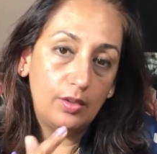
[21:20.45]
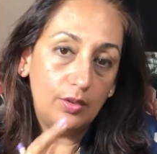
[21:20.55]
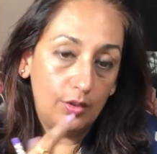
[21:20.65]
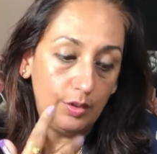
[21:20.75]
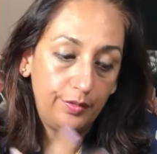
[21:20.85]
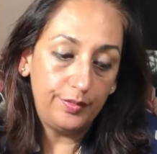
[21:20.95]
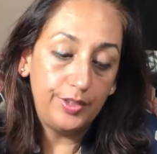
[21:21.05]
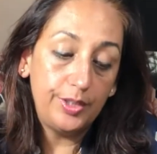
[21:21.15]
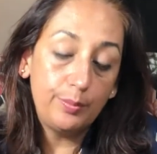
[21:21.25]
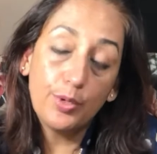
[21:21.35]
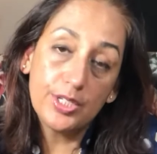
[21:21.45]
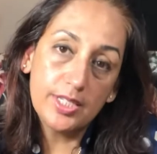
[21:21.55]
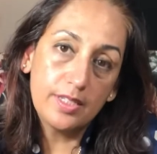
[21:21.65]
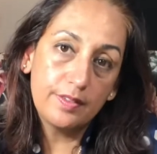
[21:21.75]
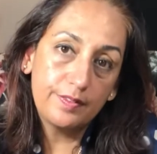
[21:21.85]
of the
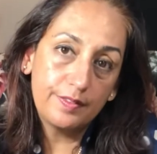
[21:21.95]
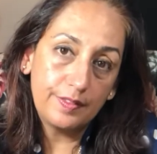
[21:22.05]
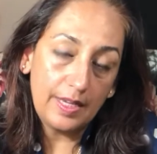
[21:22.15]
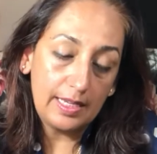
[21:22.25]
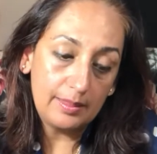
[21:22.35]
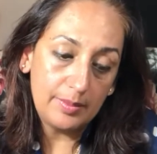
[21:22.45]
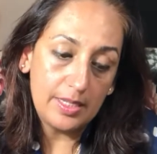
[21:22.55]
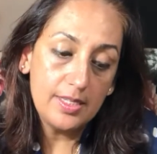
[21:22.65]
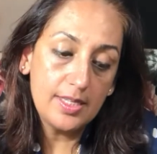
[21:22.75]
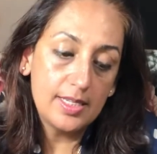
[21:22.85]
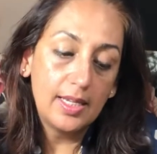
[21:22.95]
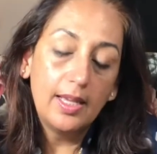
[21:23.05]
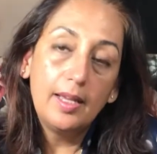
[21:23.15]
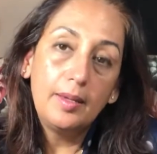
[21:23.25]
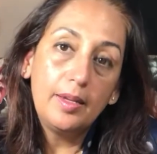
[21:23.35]
positive elements
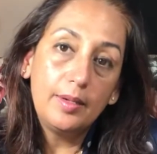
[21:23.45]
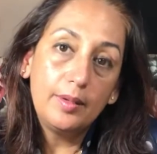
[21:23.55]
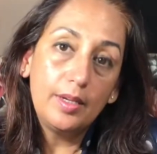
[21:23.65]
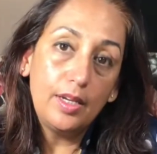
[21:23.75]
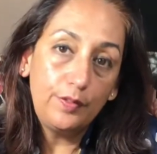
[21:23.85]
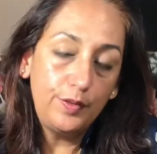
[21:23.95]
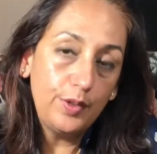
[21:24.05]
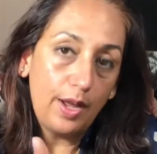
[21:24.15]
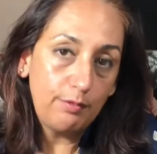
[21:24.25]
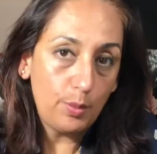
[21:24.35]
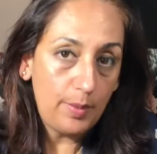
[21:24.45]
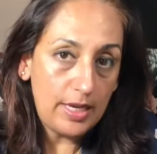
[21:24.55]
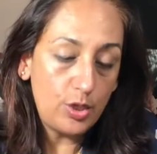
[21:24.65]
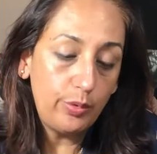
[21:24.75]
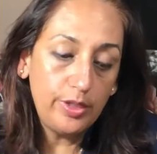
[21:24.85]
if you have your main
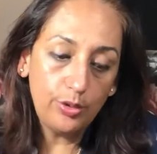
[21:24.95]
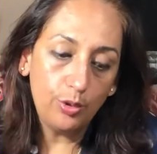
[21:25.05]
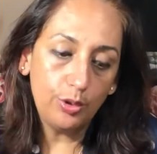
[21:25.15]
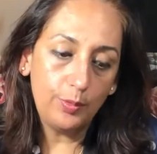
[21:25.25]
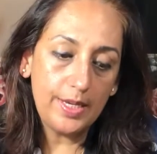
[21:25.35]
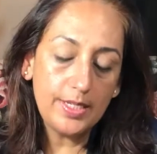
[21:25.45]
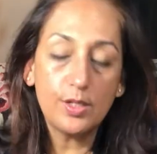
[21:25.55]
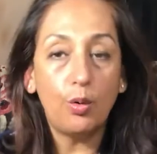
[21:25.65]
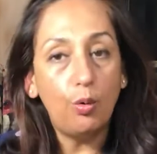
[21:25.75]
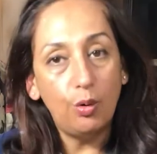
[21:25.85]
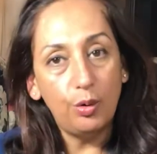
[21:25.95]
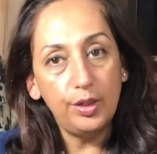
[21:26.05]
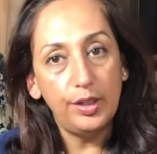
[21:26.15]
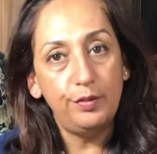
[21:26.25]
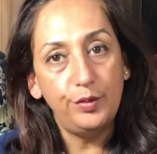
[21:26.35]
door in the northwest, or
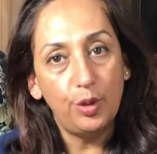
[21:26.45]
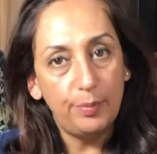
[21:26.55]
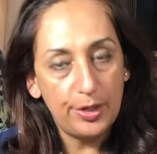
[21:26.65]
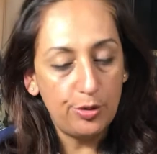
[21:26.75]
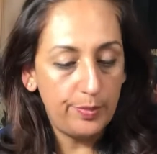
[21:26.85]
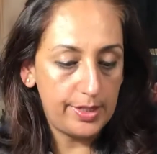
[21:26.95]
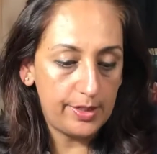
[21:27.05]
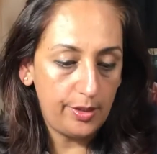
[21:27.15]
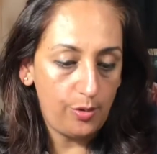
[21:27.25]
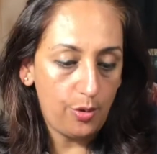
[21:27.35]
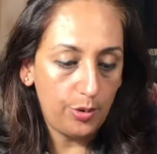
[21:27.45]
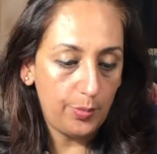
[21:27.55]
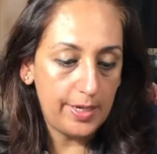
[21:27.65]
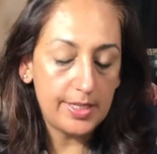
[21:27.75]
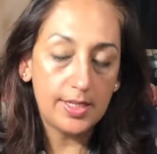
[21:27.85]
if your bedroom is in the
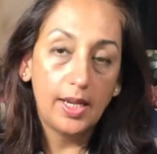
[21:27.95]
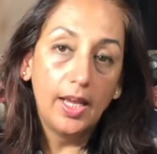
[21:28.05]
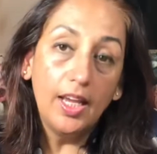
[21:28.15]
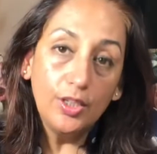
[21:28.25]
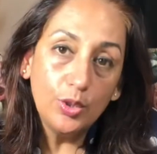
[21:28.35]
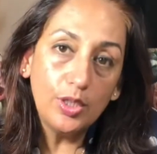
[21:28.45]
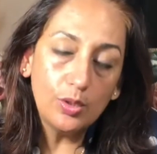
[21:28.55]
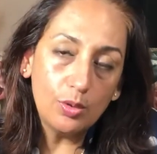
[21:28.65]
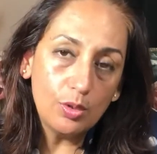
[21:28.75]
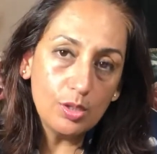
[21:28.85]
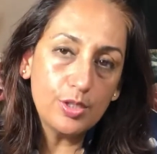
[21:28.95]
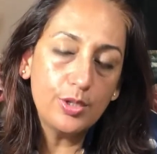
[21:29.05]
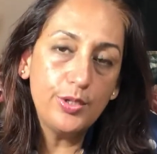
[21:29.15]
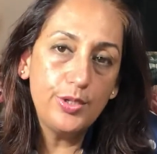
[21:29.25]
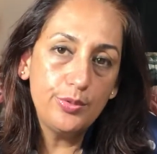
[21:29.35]
northwest. You can also
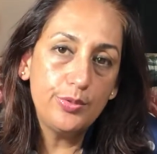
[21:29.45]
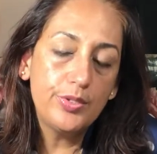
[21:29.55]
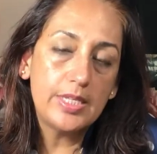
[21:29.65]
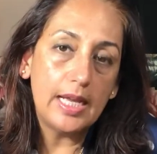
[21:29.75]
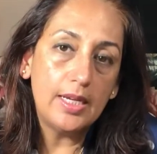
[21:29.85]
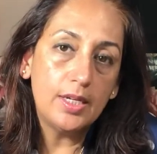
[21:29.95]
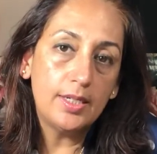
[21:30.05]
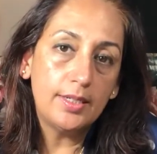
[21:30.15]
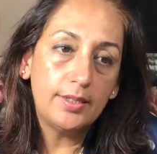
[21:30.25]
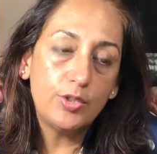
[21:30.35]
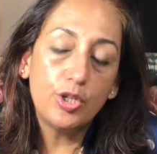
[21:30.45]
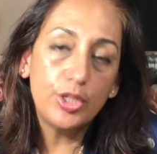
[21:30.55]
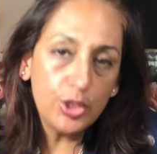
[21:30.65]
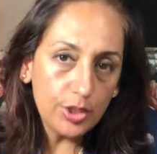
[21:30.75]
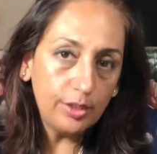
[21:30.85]
use a
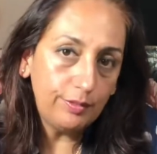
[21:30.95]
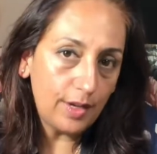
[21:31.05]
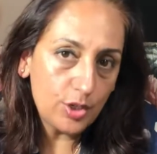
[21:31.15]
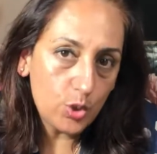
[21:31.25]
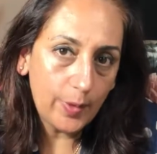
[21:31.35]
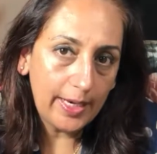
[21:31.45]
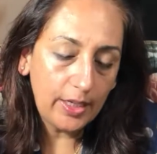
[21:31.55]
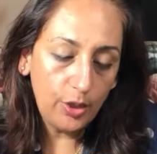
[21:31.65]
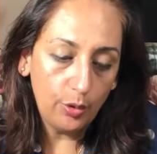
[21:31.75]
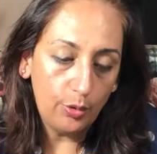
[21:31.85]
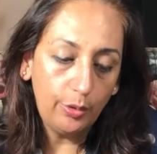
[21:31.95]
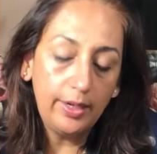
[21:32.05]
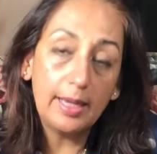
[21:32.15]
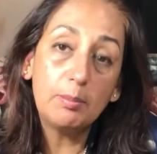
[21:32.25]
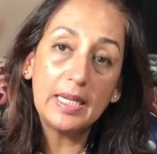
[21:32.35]
traditional Feng Shui cure
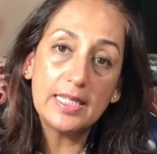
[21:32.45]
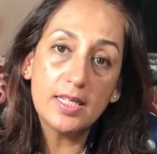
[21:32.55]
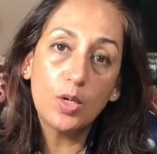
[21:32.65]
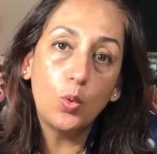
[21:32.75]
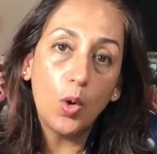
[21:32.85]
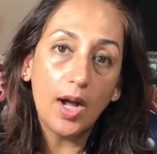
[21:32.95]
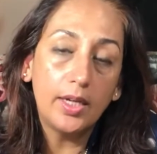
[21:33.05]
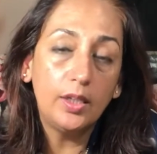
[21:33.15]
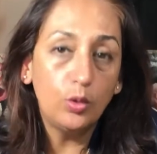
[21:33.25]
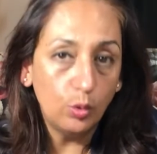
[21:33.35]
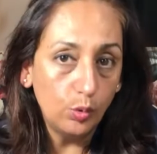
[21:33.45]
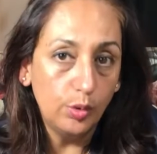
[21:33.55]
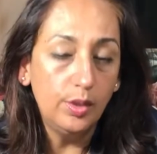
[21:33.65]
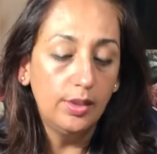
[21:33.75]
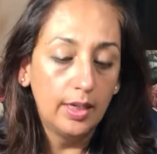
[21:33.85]
and place a Quan
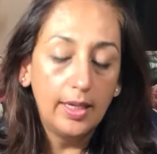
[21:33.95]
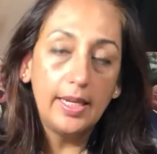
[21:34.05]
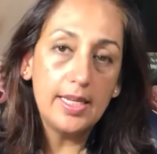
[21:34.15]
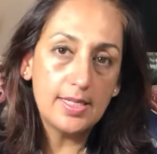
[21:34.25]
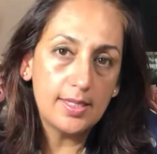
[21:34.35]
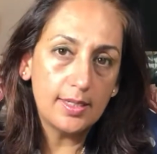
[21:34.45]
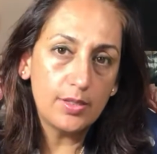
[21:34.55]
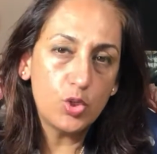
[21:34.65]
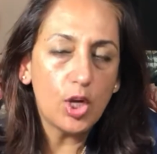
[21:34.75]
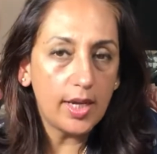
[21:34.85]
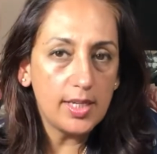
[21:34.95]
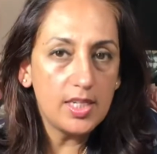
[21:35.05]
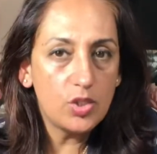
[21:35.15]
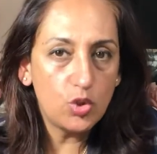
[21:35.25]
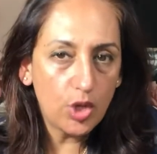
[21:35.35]
Kung. He's a
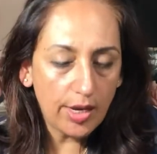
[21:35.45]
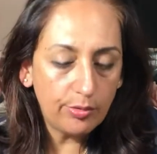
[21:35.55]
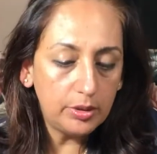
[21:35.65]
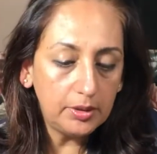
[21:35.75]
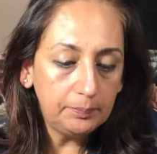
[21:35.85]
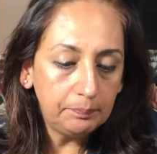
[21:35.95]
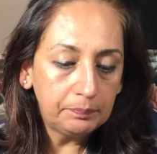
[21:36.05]
Chinese general.